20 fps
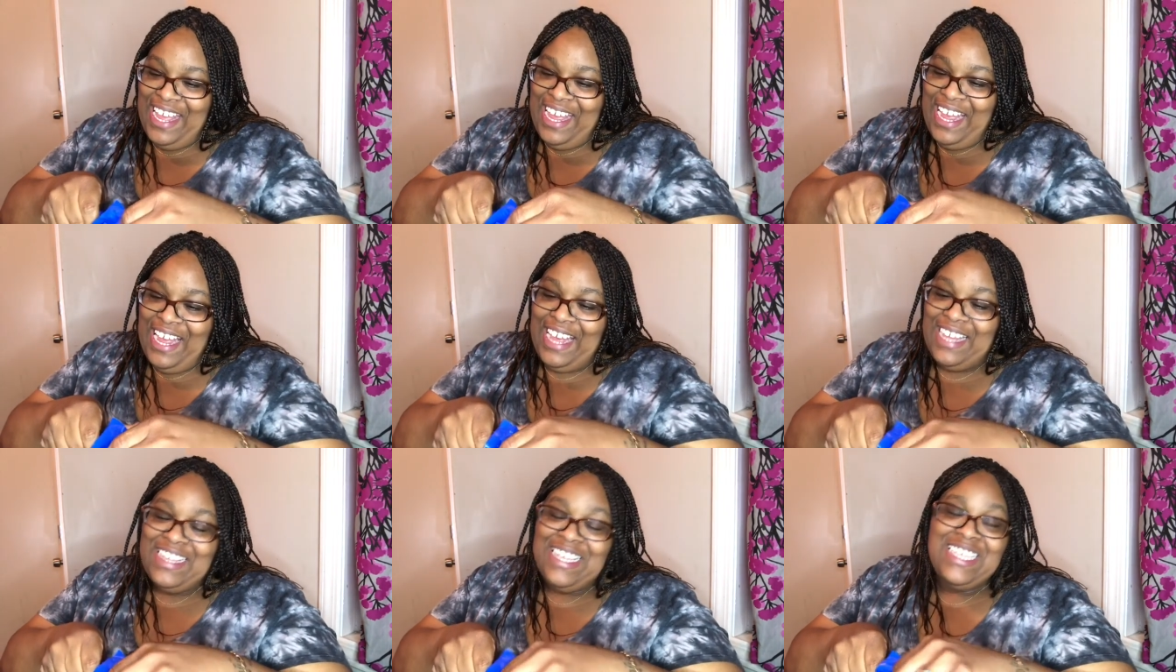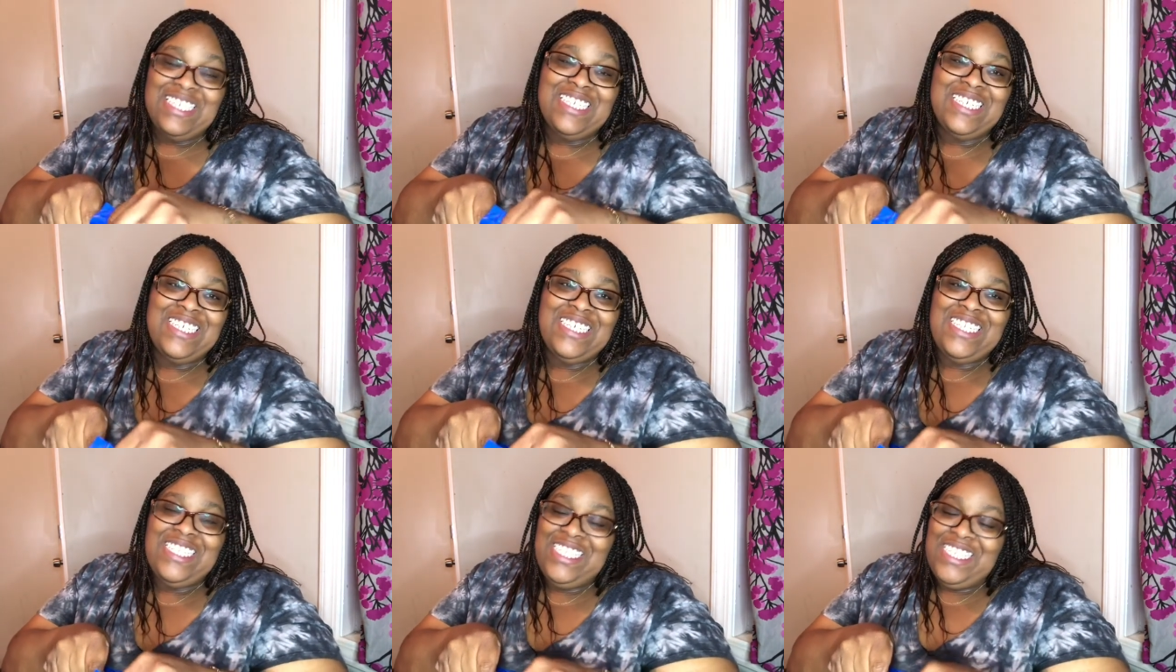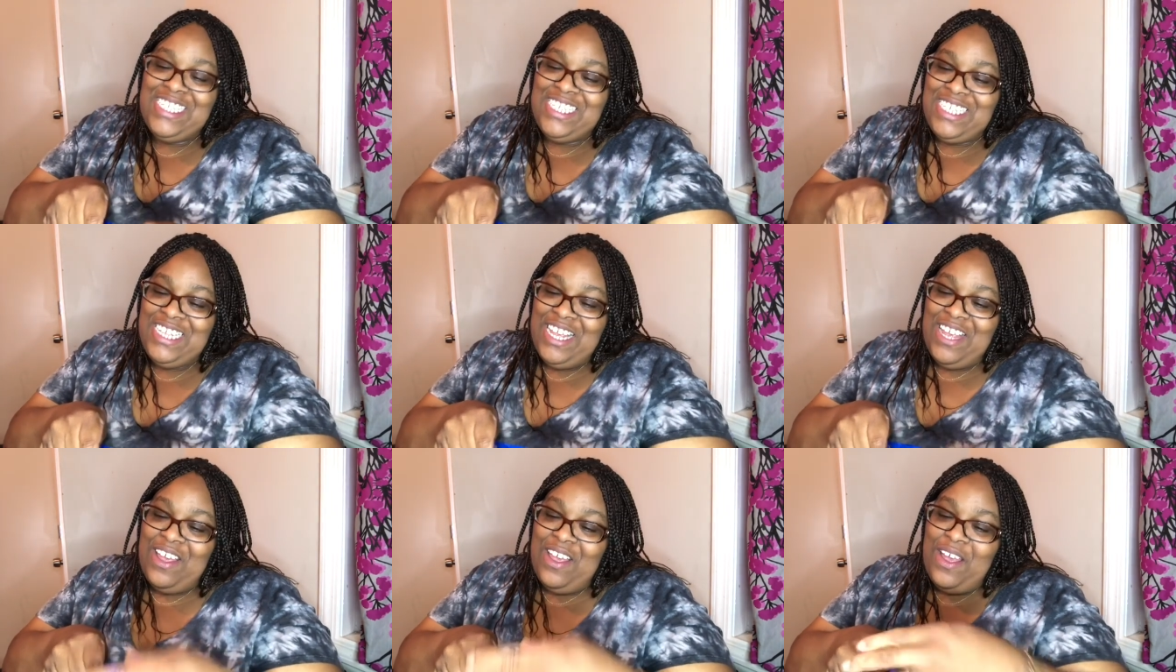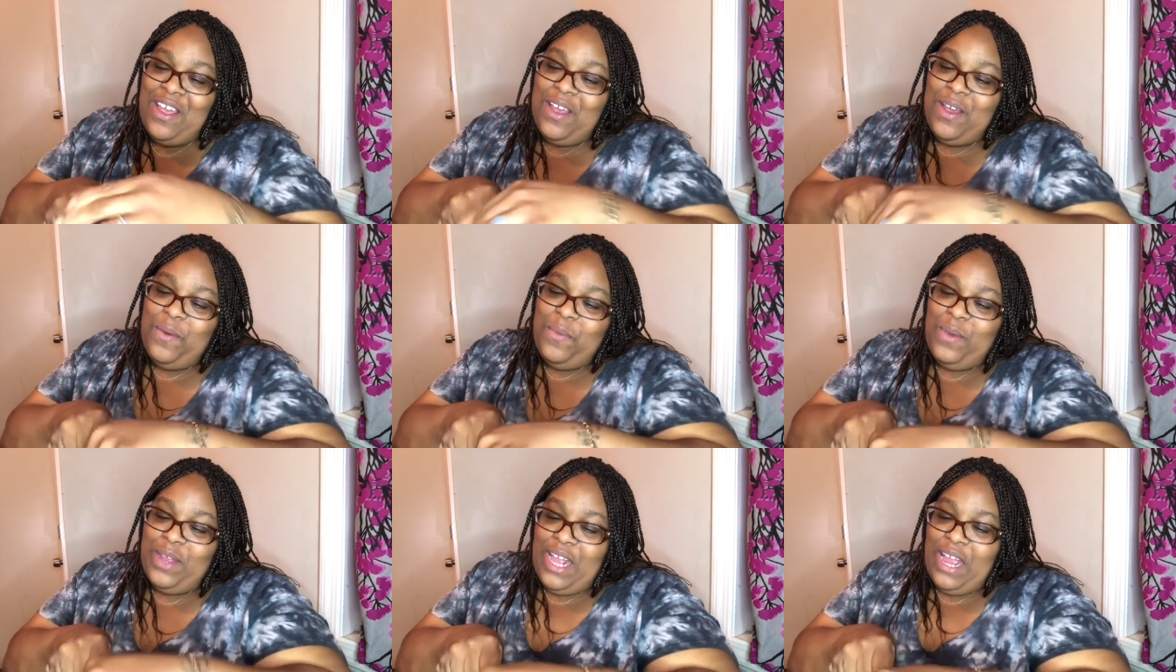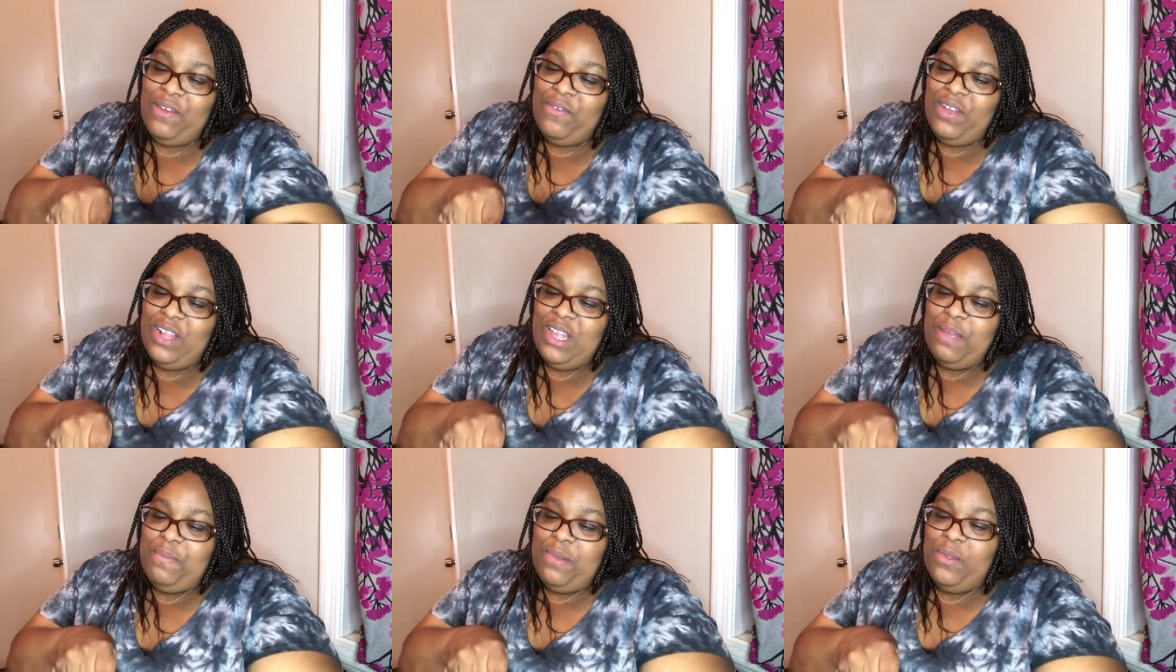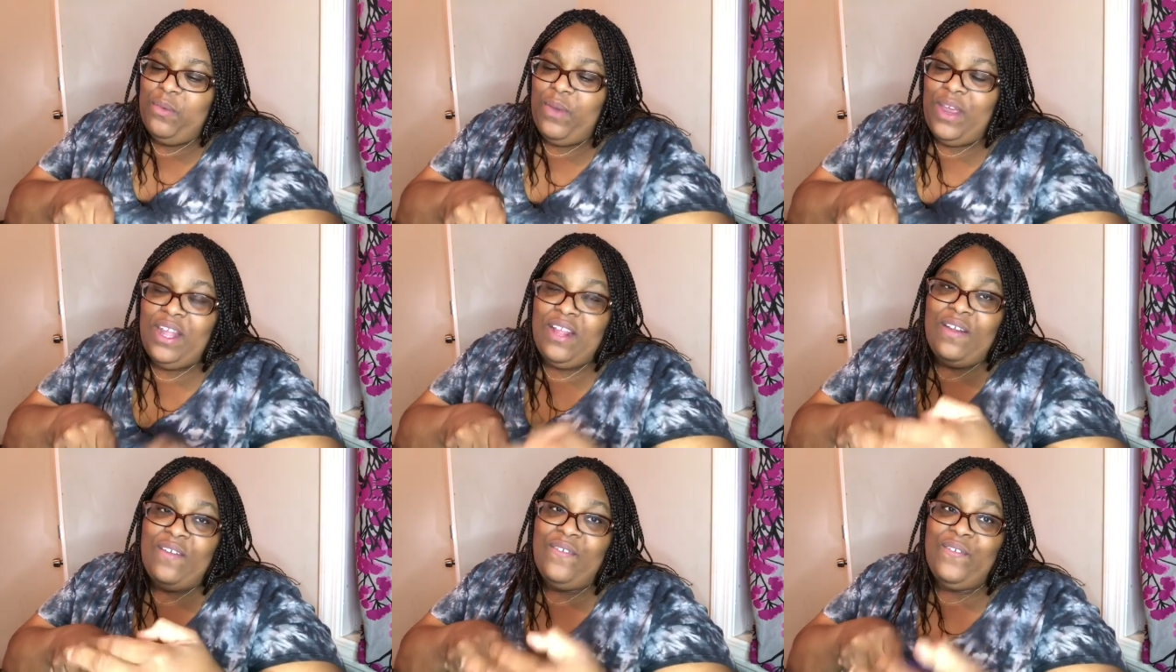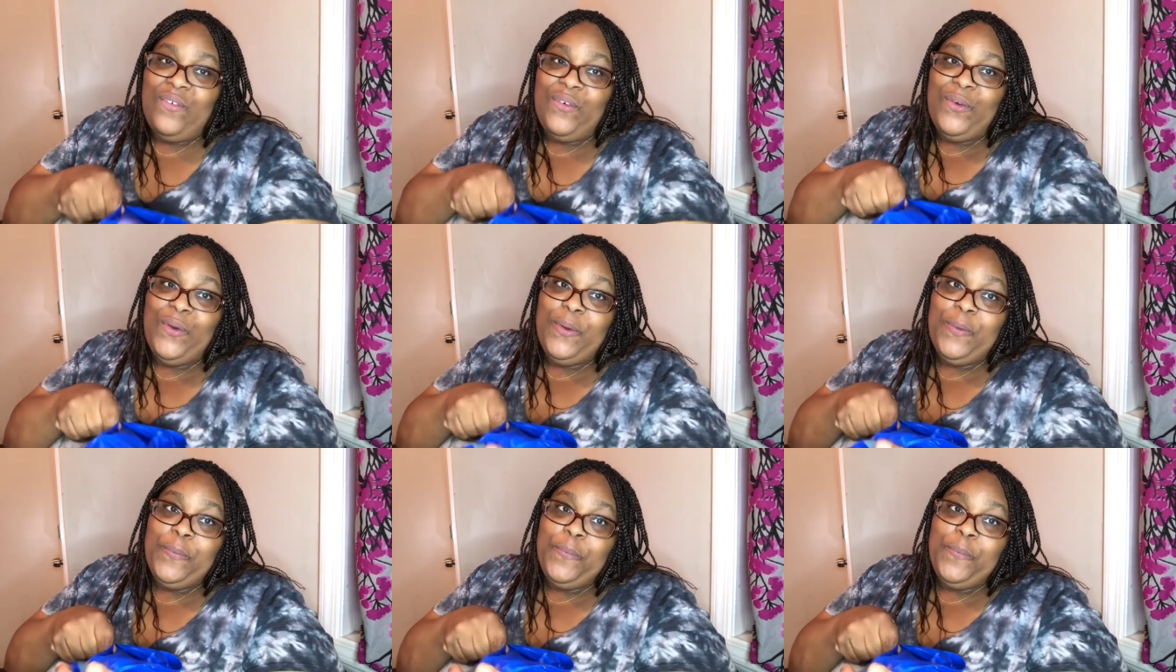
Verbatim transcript: because this is what I've really been waiting for.